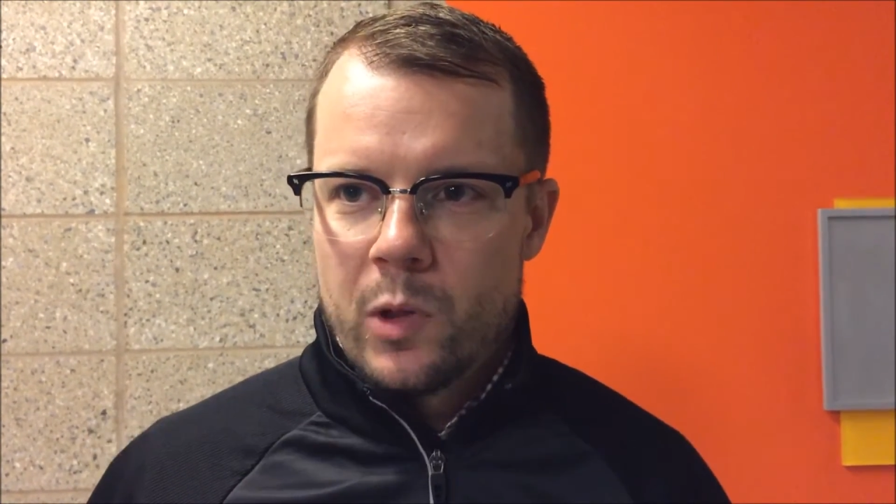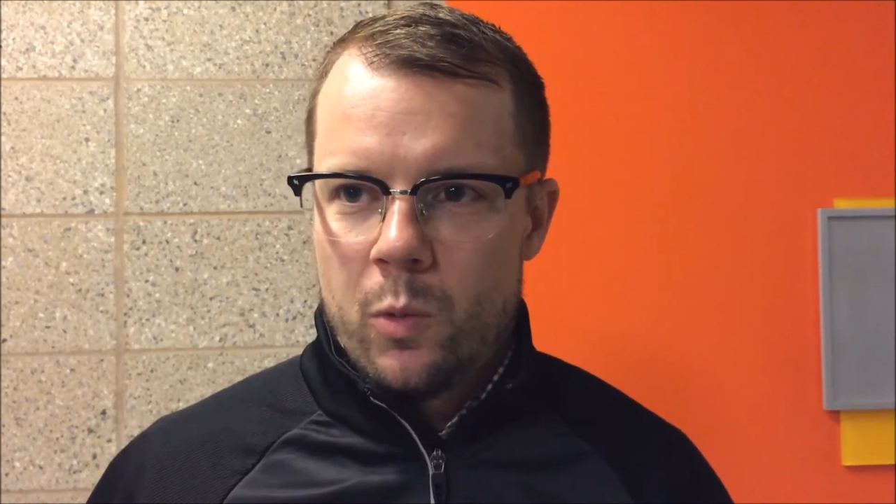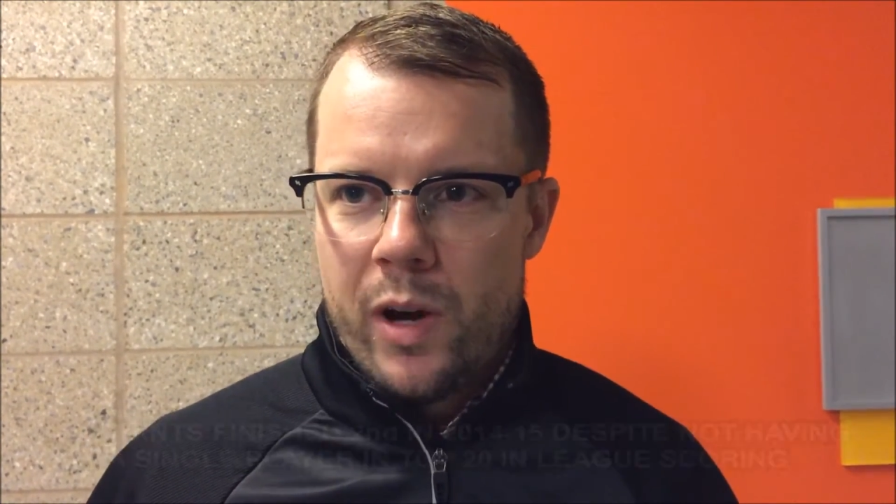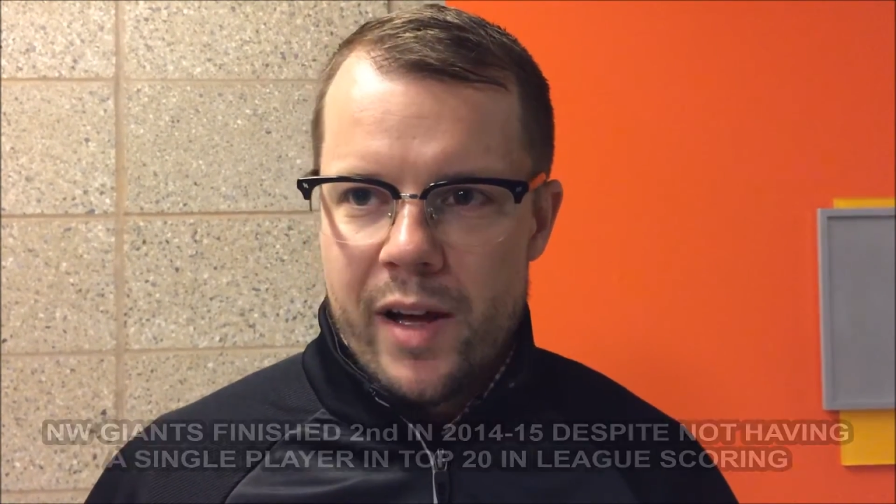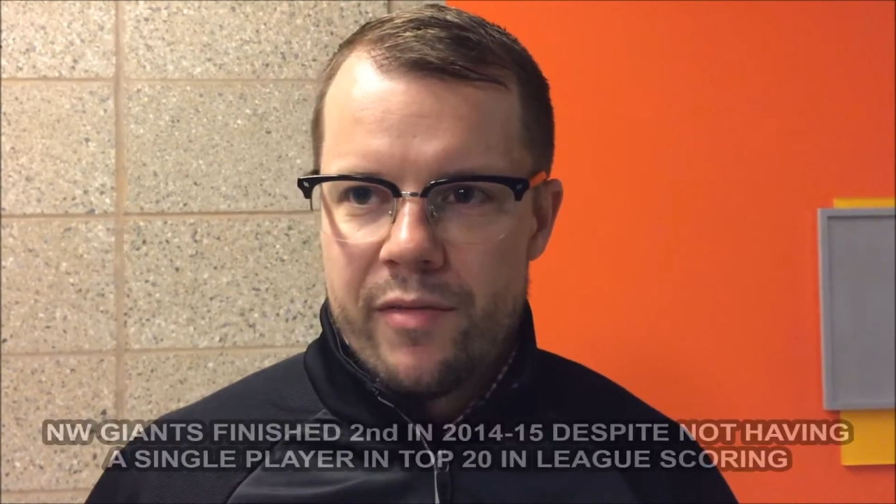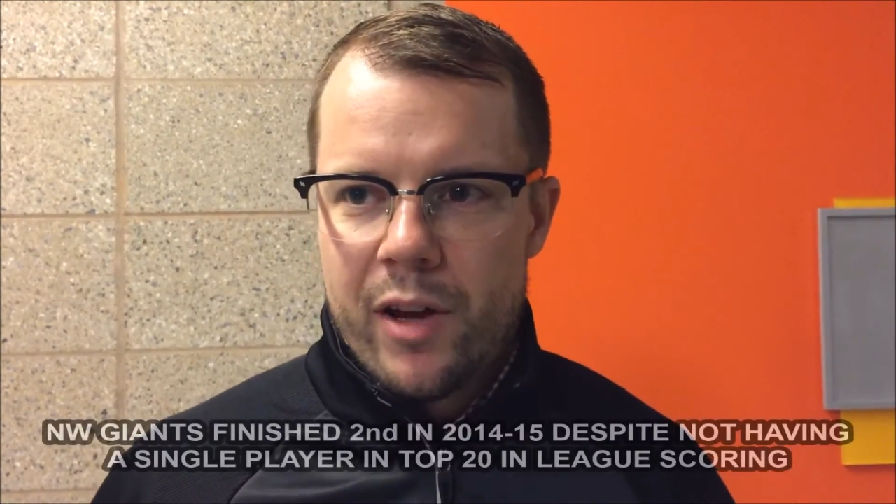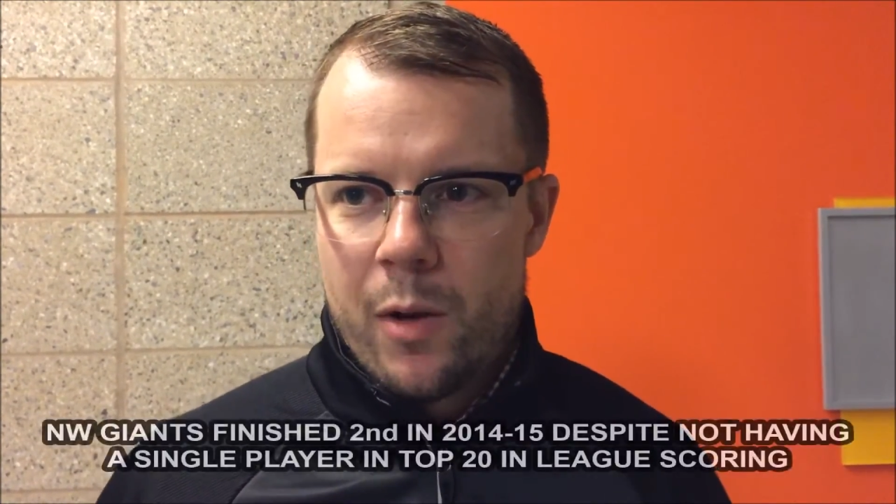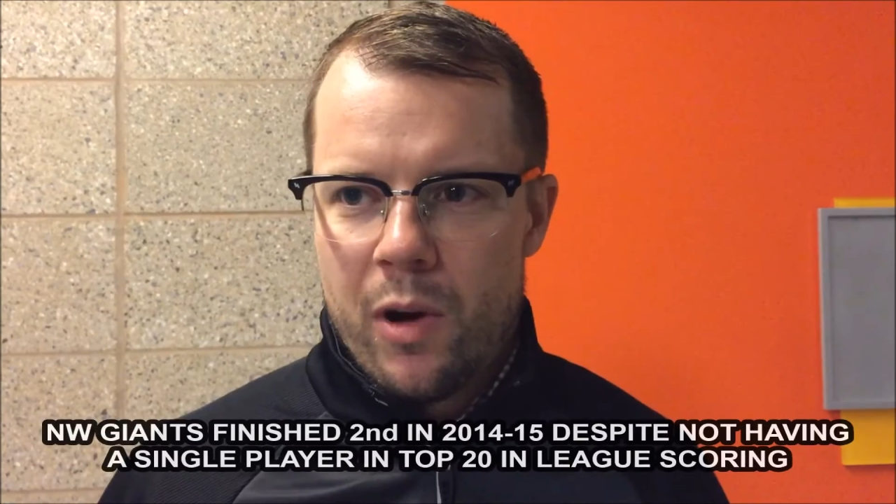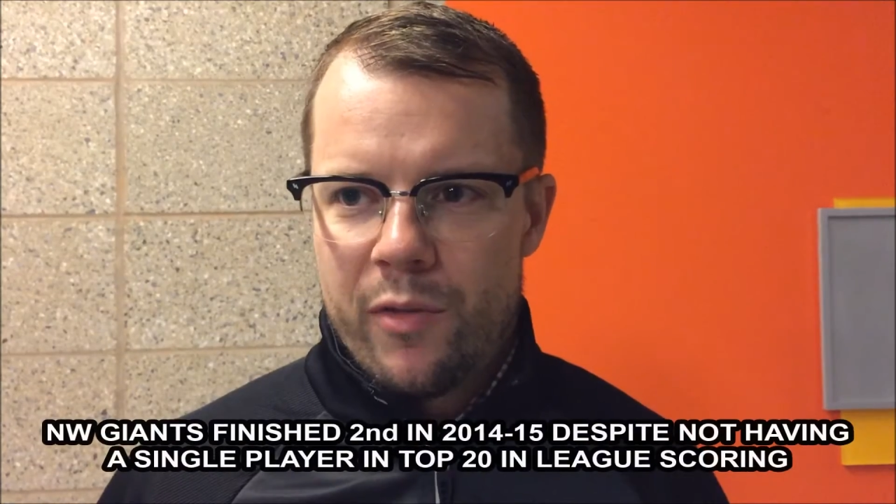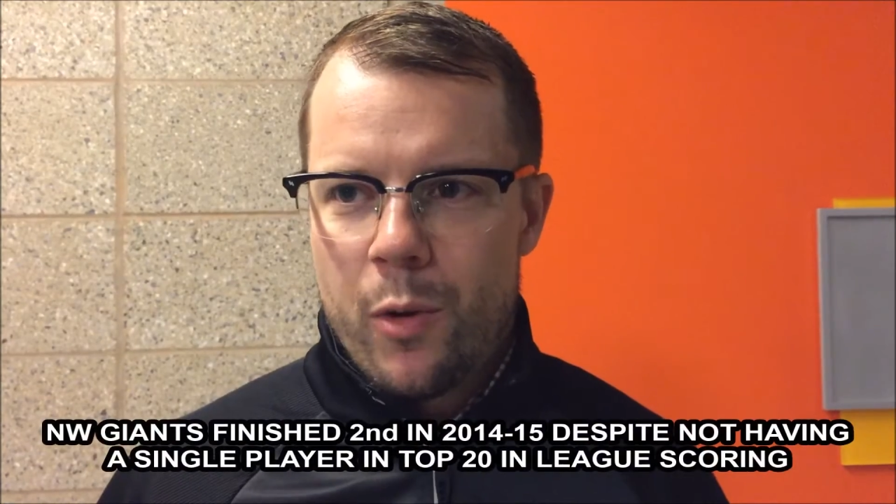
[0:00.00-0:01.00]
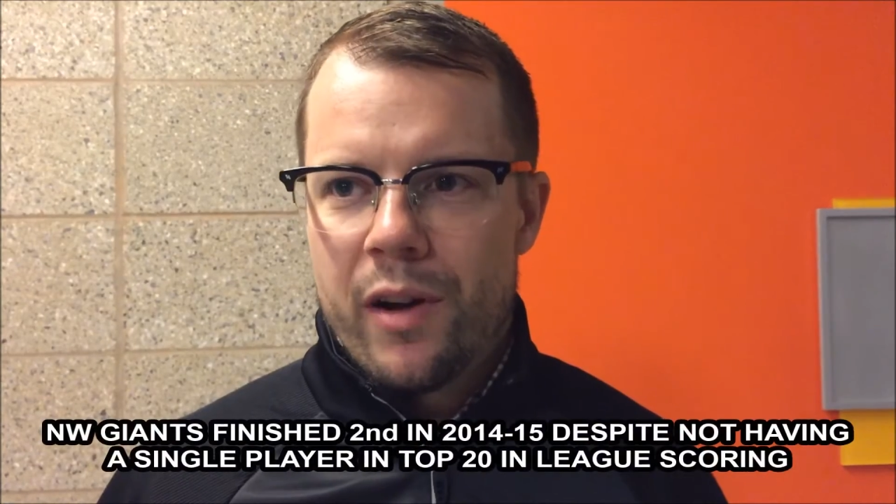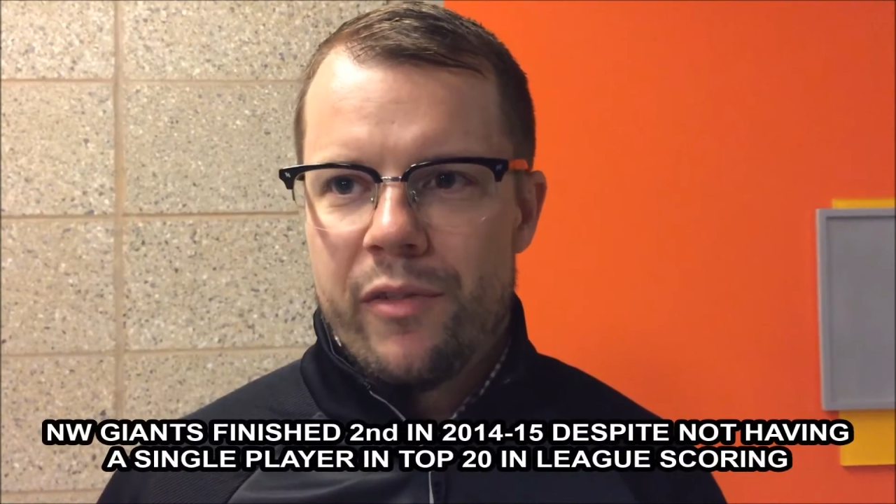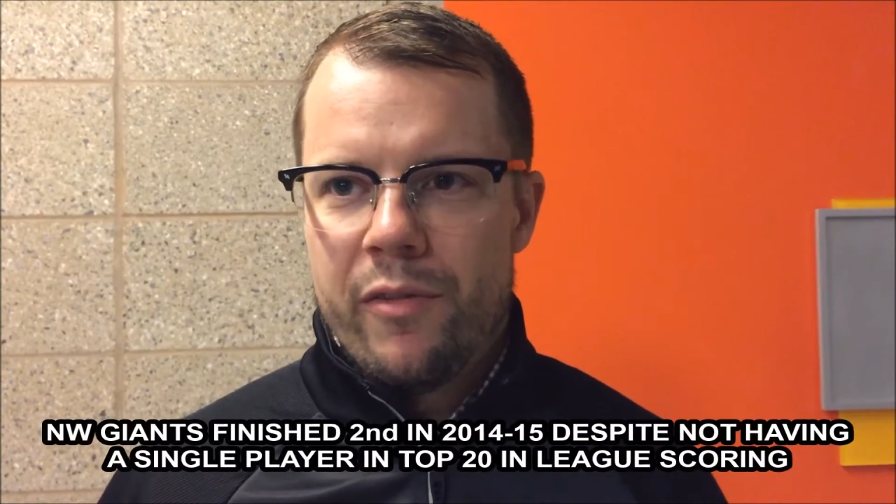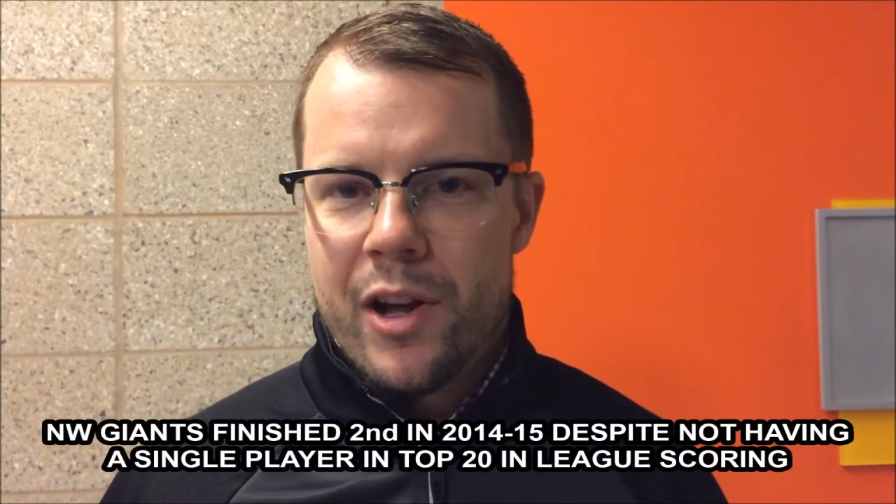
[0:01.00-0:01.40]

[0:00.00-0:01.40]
we'll have quite a few